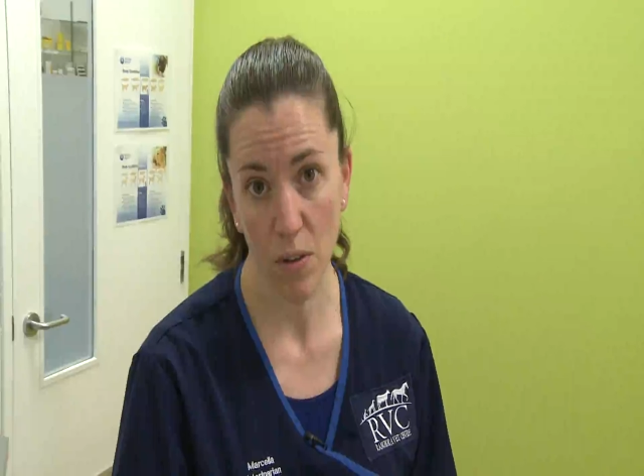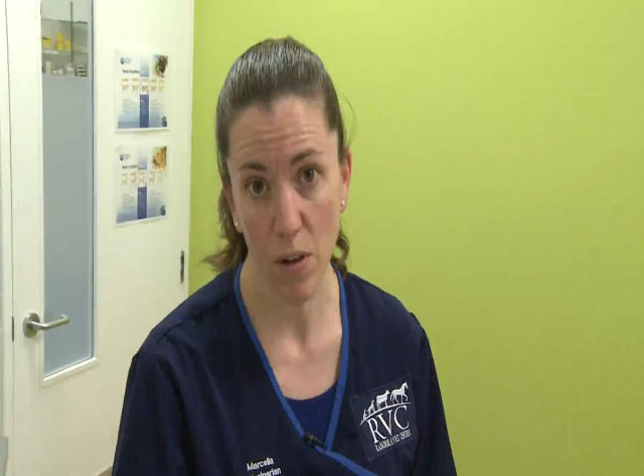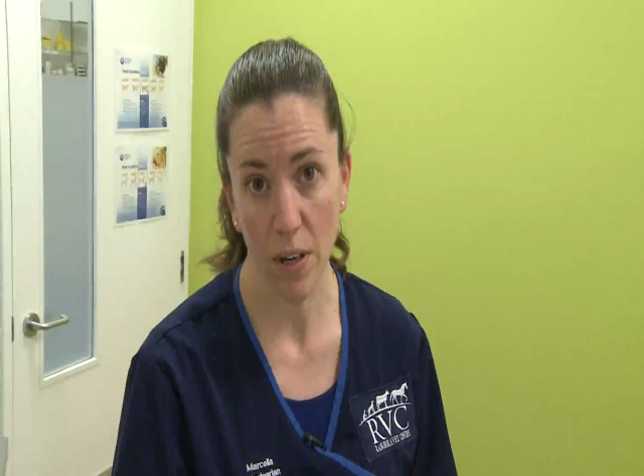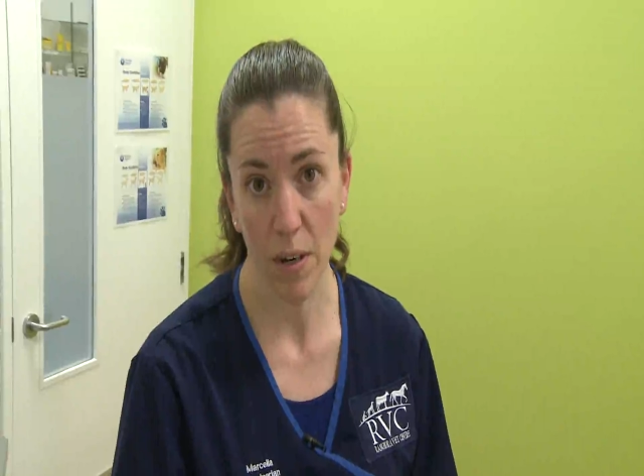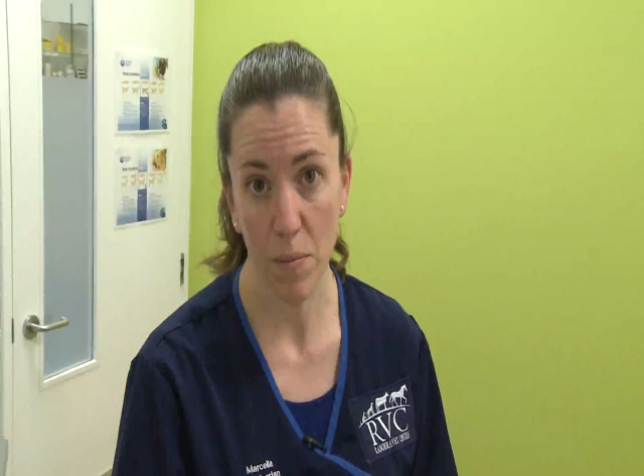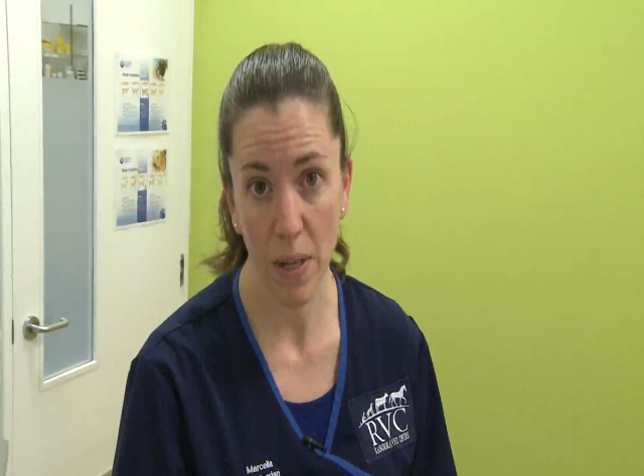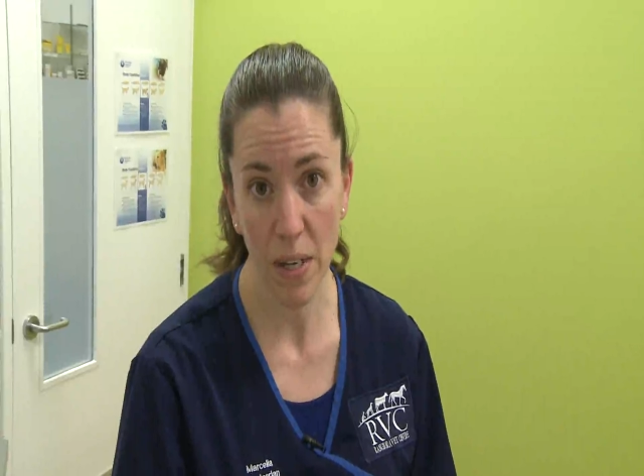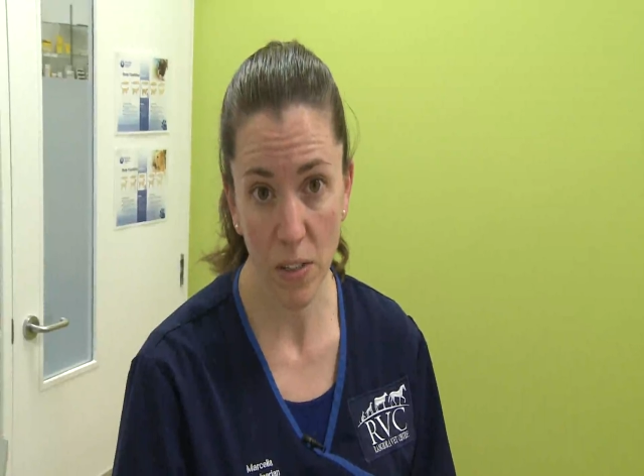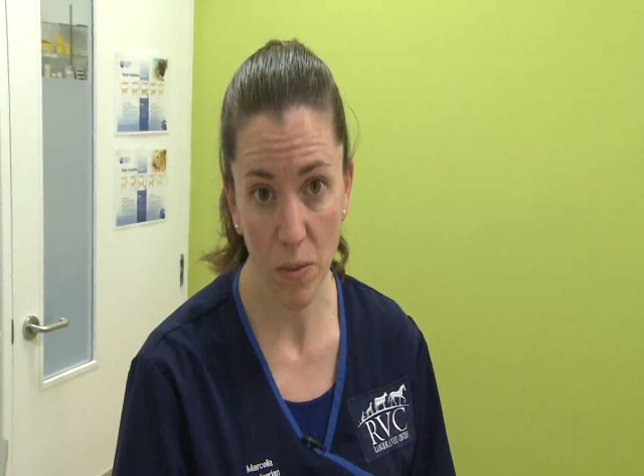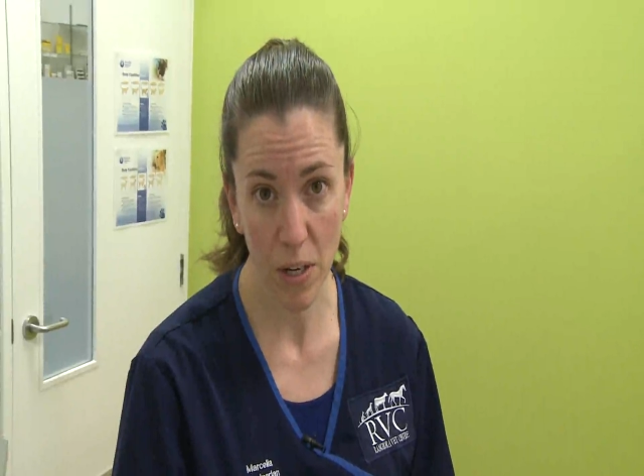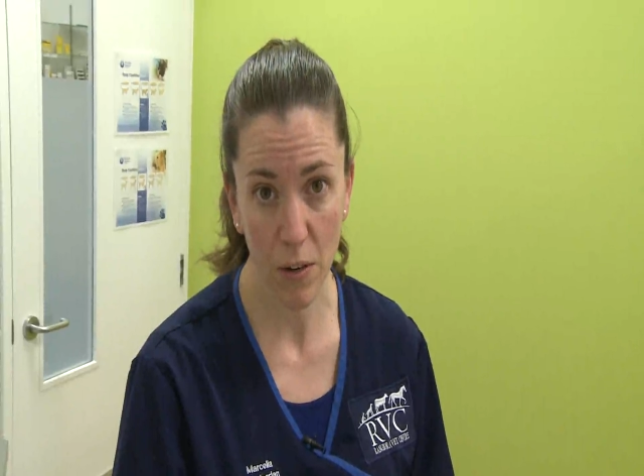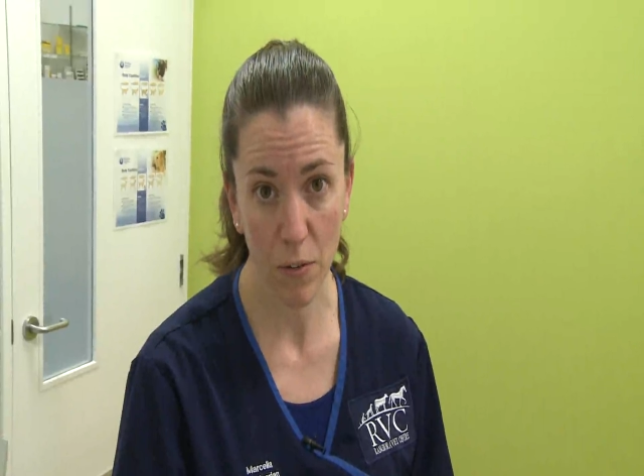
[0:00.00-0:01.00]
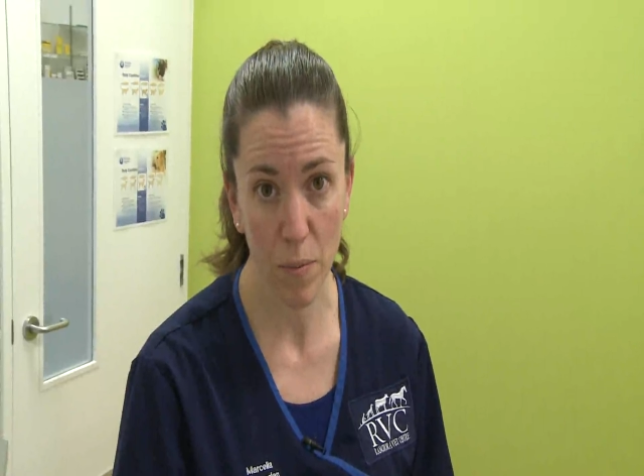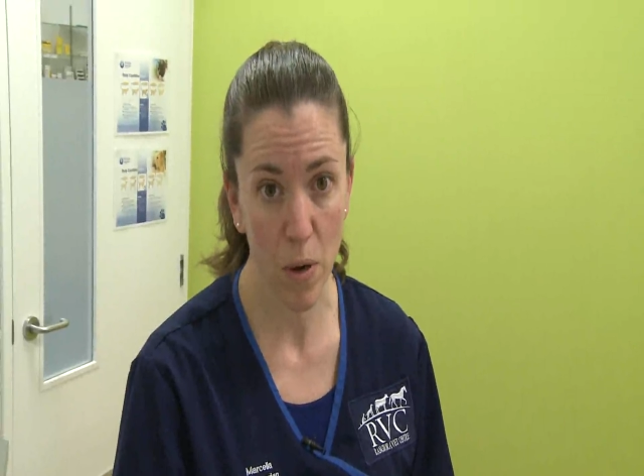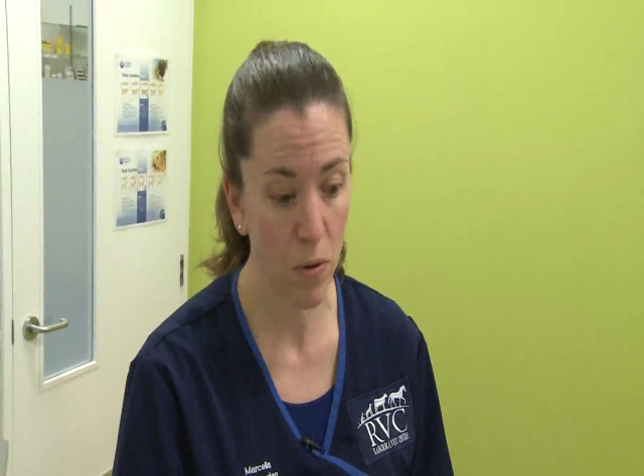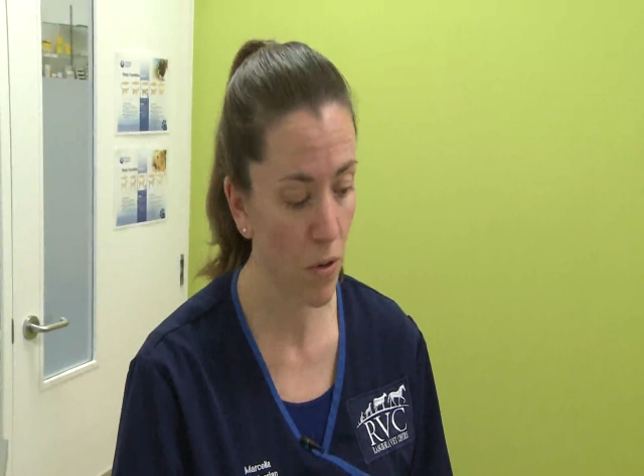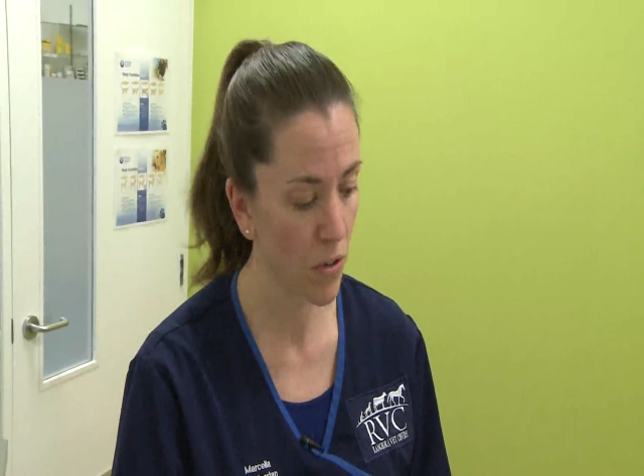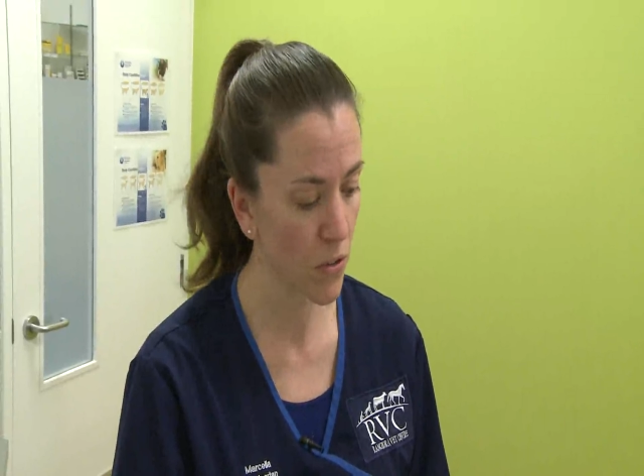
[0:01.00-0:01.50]
A lot of complaints we hear
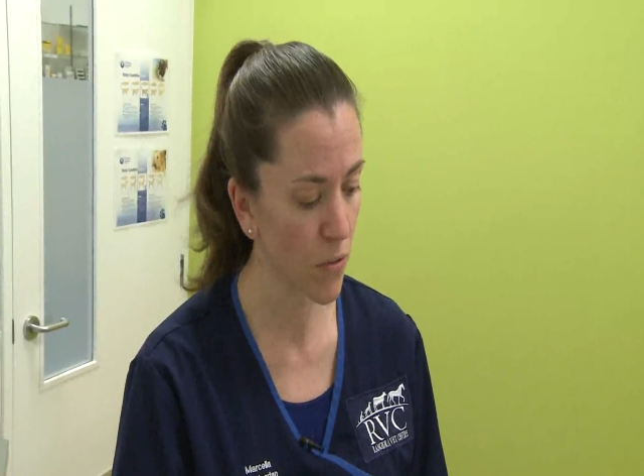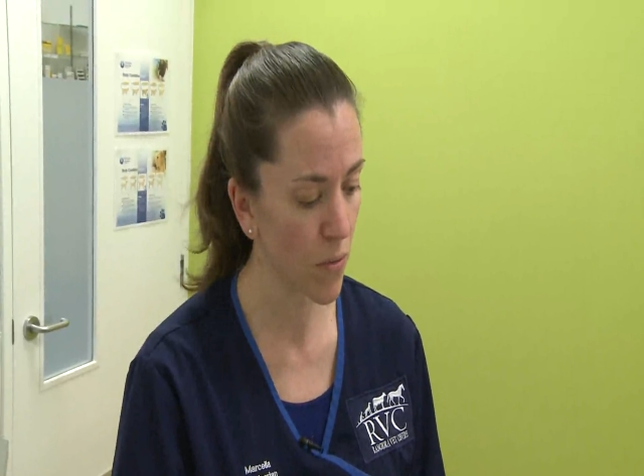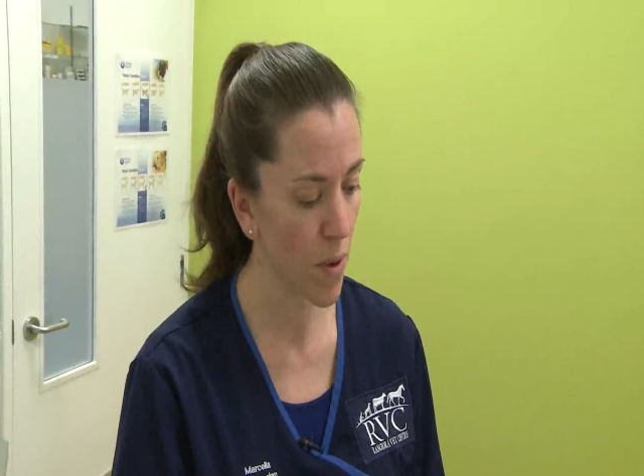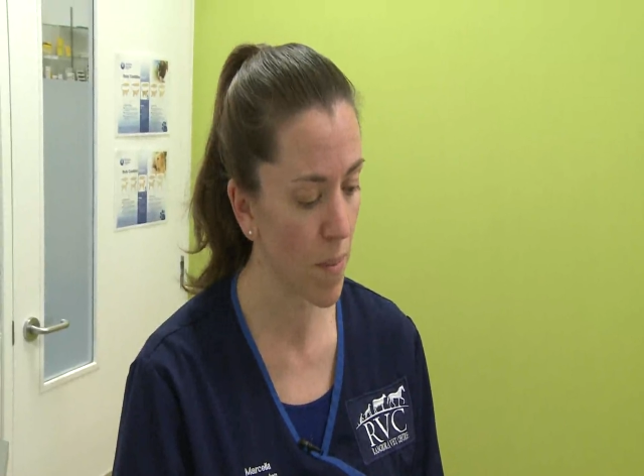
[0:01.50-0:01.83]
from owners